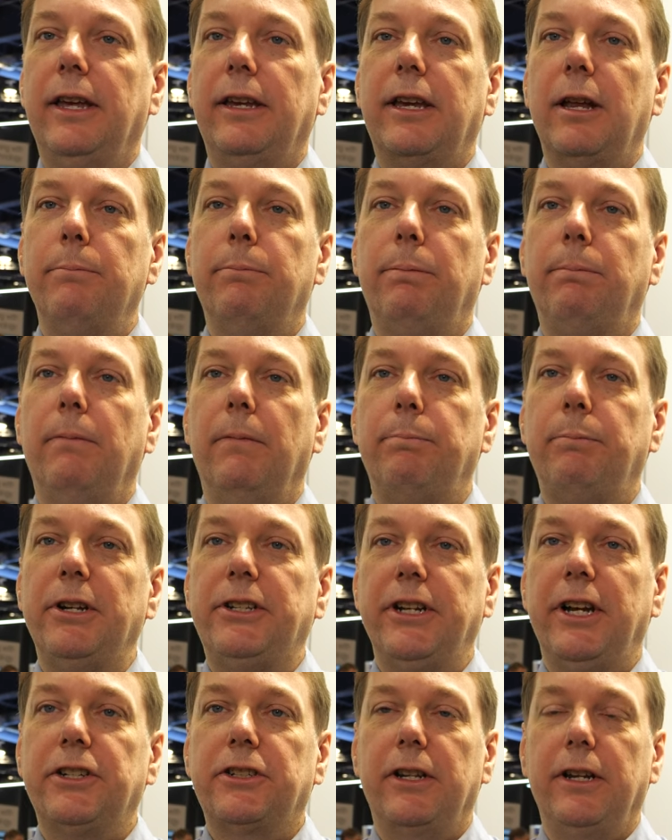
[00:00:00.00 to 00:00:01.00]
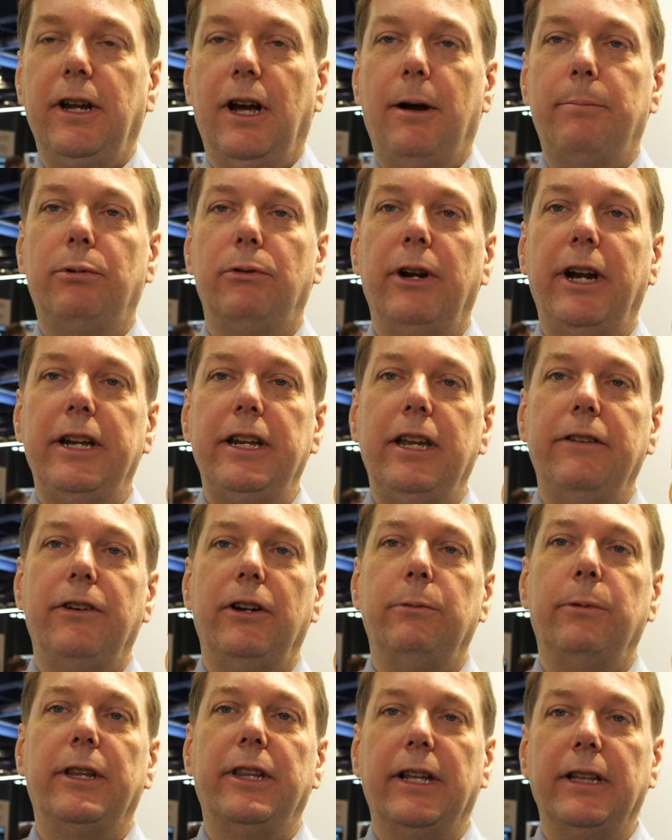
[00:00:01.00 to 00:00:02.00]
can potentially operate
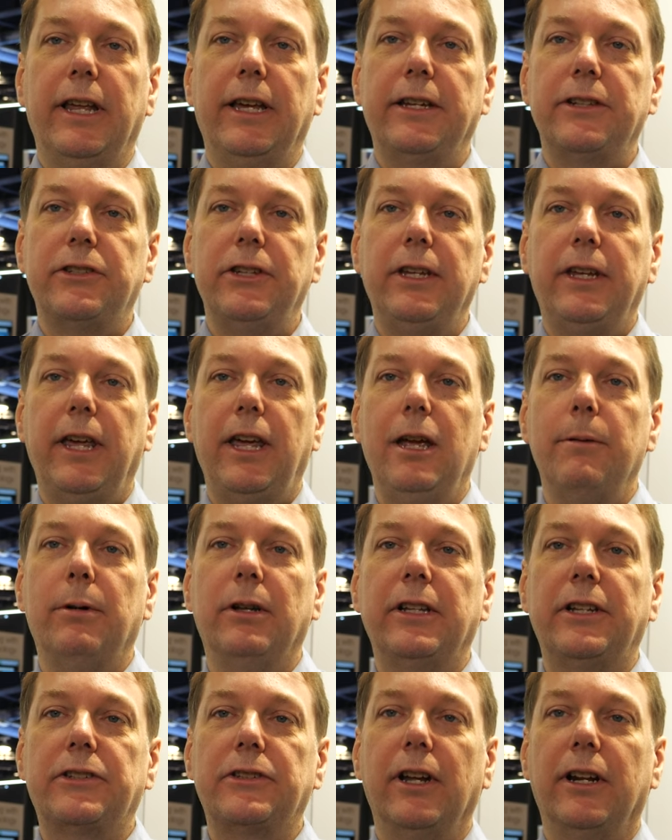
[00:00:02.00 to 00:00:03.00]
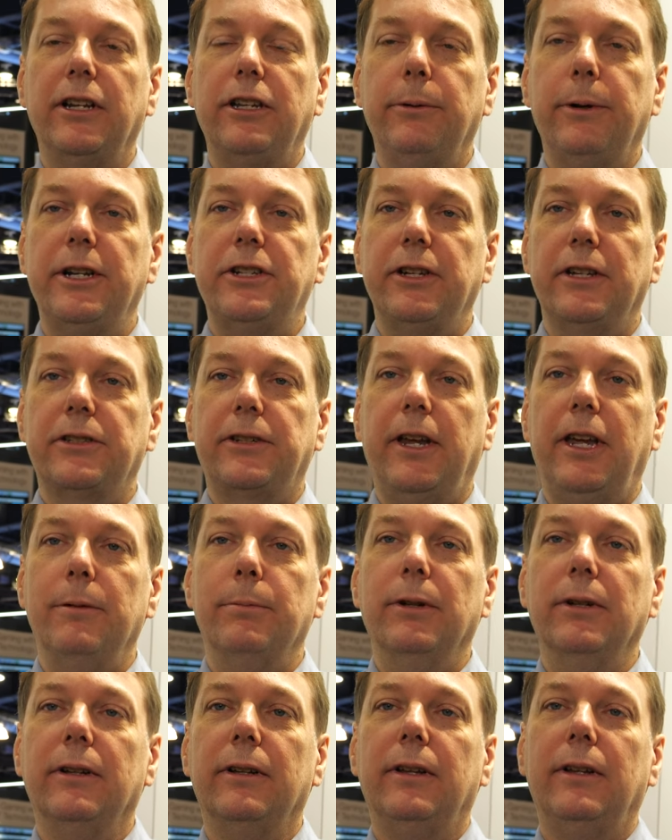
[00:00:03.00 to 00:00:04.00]
even with a legacy cable that's not a UHS
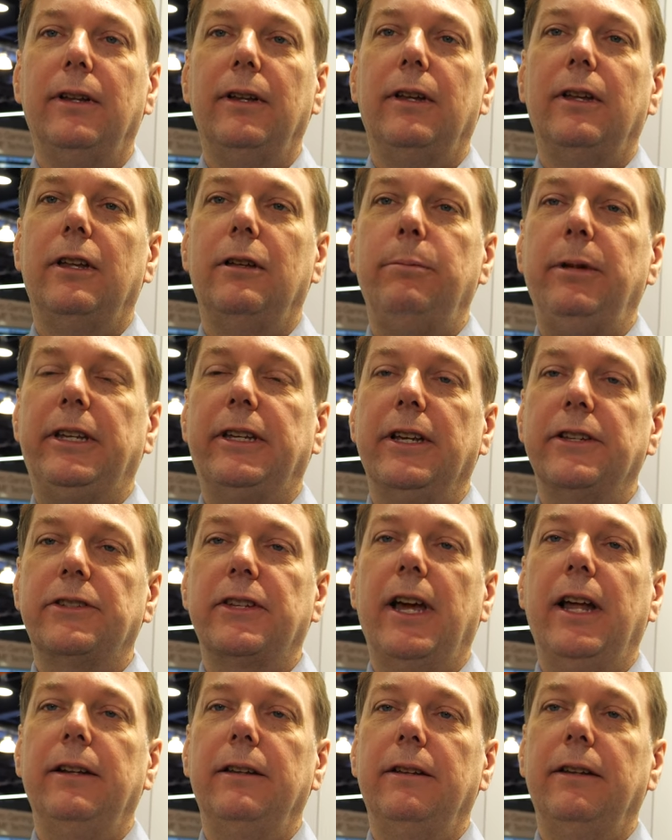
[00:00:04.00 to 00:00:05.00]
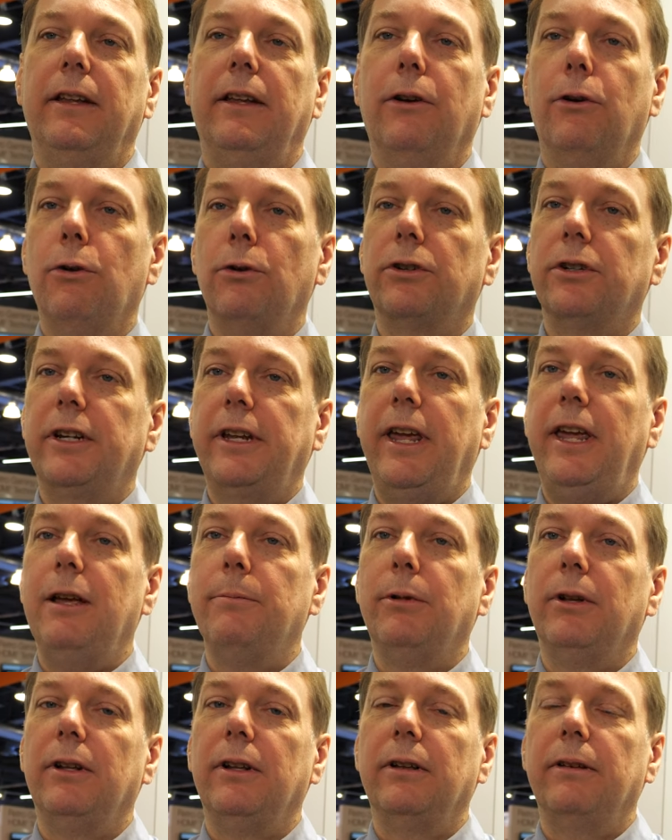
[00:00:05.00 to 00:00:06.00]
cable, because that older
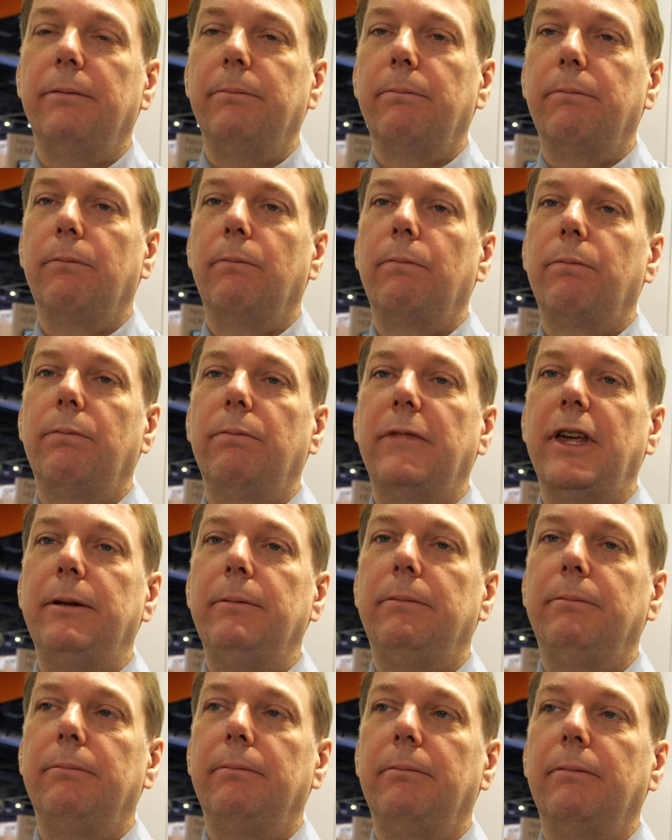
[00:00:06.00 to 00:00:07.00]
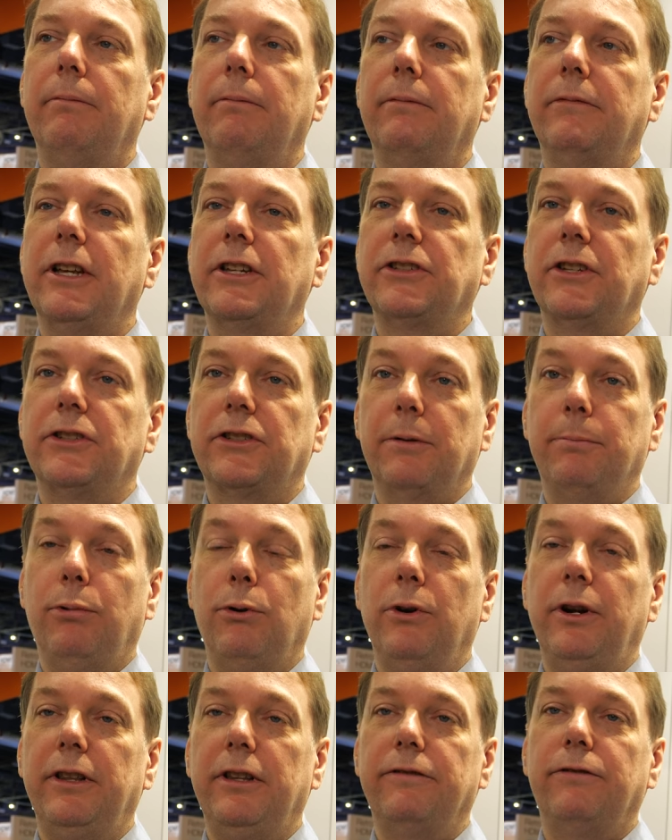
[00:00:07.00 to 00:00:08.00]
cable that doesn't
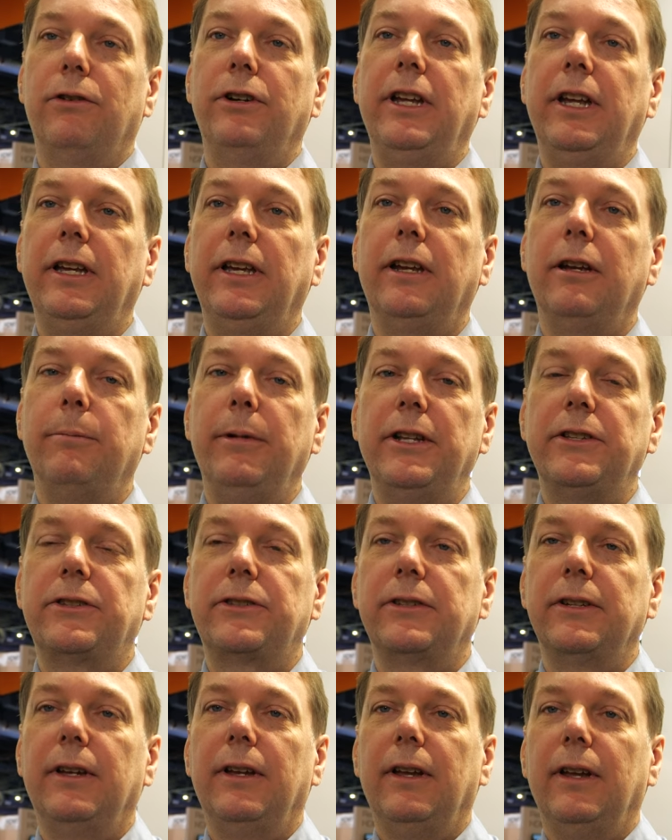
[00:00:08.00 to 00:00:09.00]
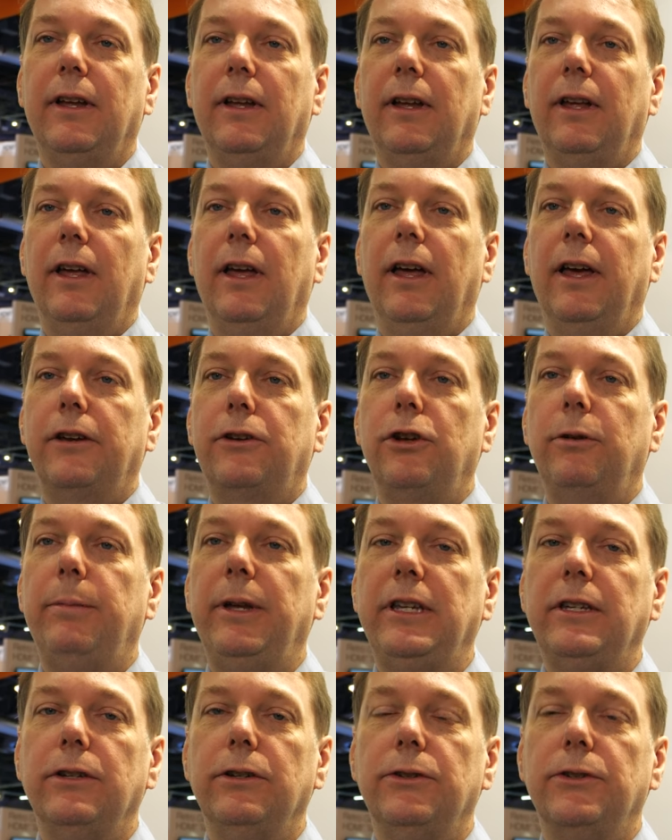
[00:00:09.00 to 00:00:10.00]
support the 48 gigabits could
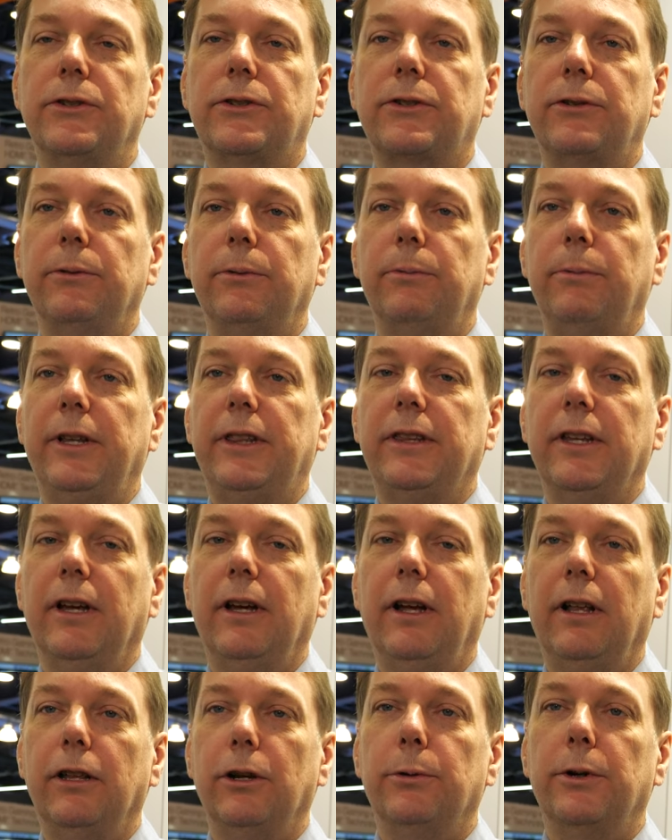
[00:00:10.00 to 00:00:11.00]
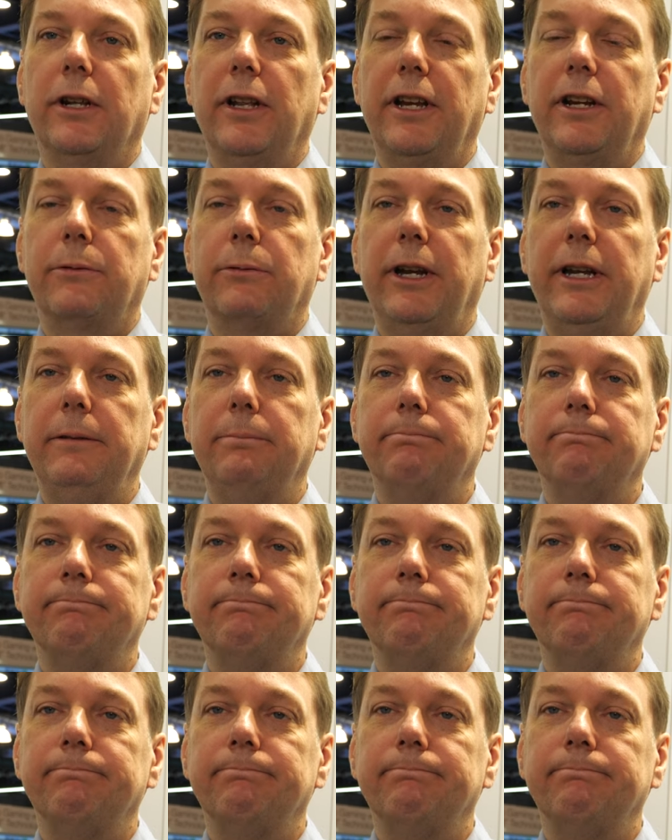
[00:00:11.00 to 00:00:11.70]
be used with a lower link rate.